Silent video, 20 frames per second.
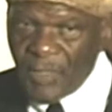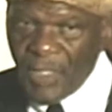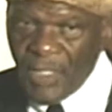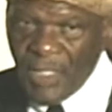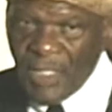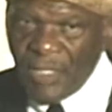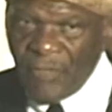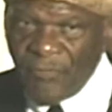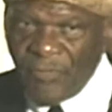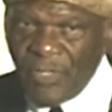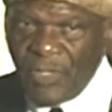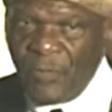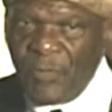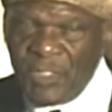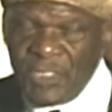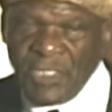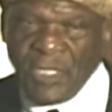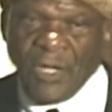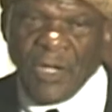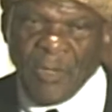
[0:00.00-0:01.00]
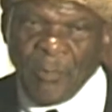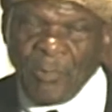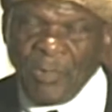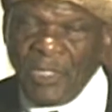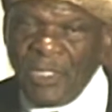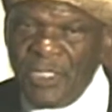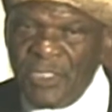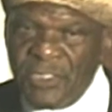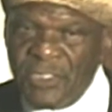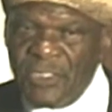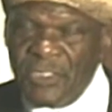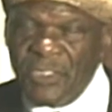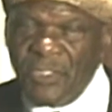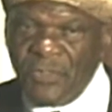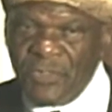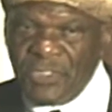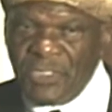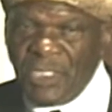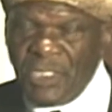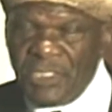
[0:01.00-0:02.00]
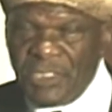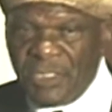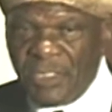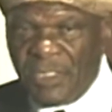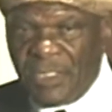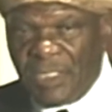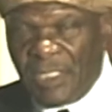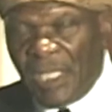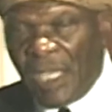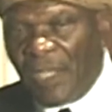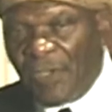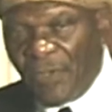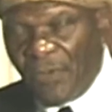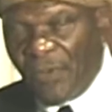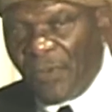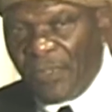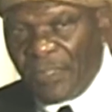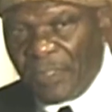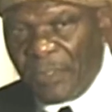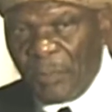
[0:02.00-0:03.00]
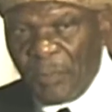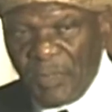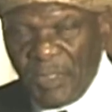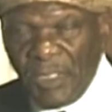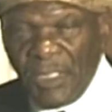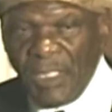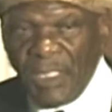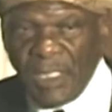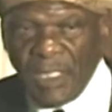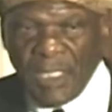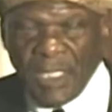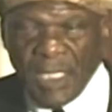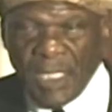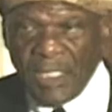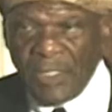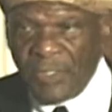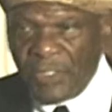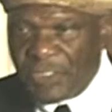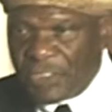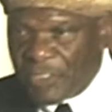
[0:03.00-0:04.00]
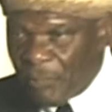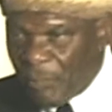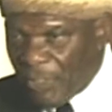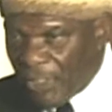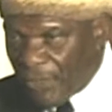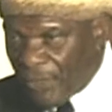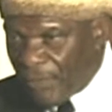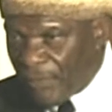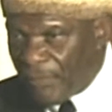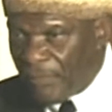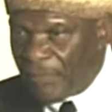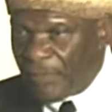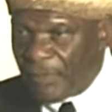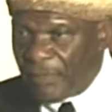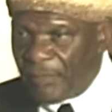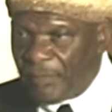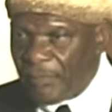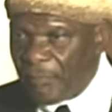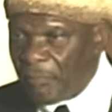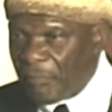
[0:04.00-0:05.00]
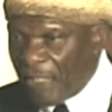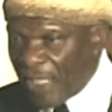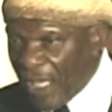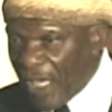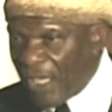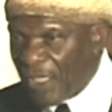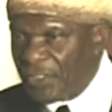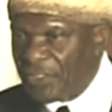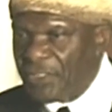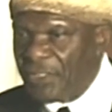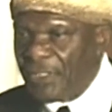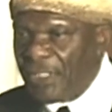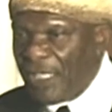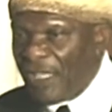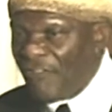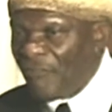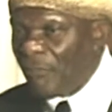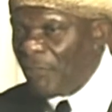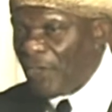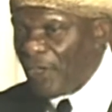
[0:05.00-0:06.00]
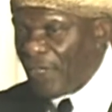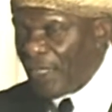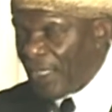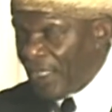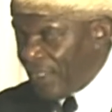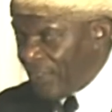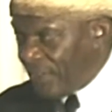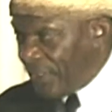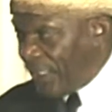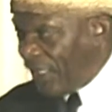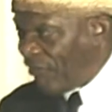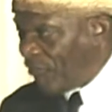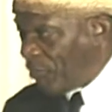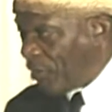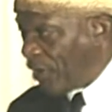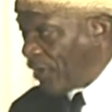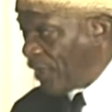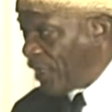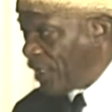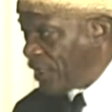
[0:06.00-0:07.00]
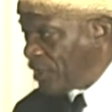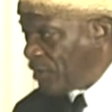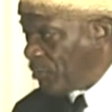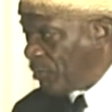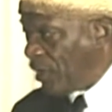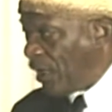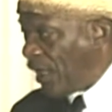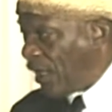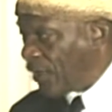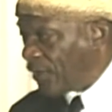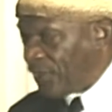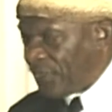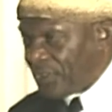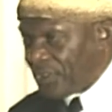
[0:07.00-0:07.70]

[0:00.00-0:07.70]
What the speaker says: NFLRetiredPlayersAssociation.org, and there's some other blogs, and Dave Perry has a blog.